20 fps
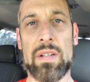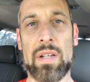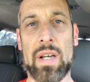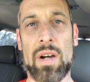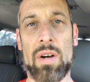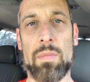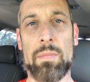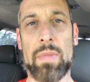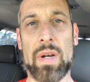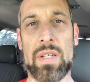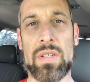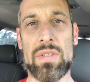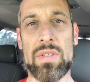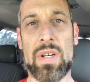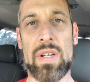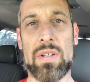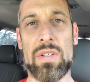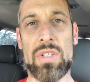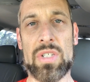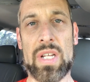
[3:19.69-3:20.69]
helped my
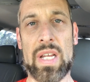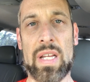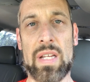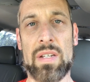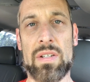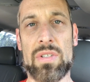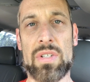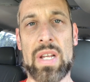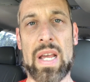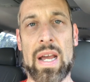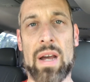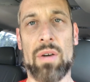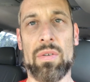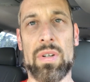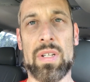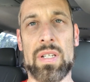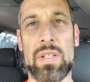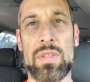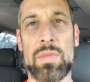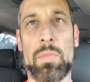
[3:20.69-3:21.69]
son change out
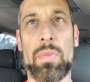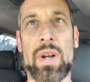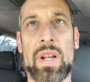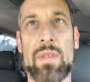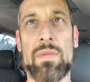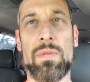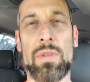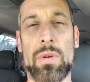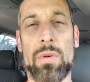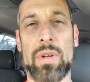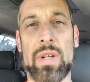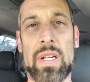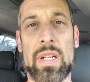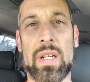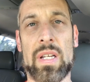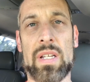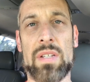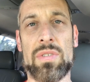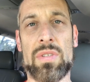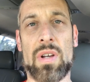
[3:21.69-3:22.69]
his brake fluid in
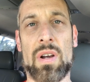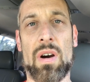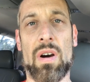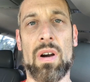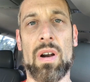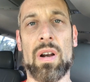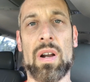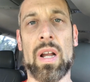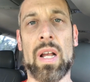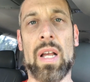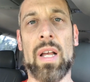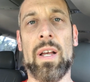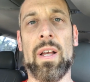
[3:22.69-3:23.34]
his car